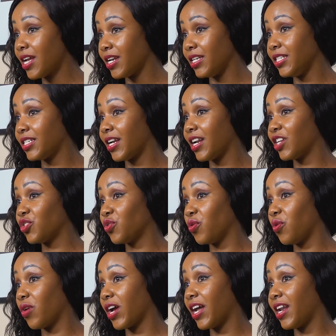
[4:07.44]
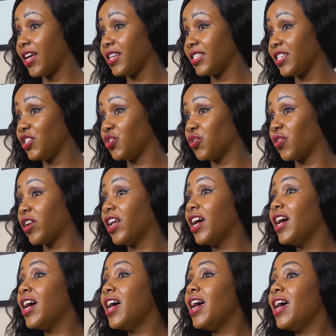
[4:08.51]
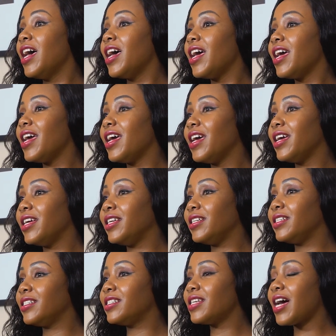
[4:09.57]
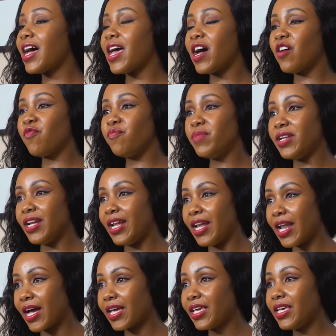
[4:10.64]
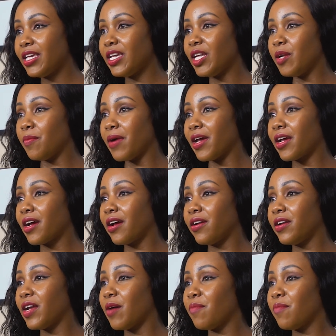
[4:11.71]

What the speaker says: an international organization. And I have been lucky in my career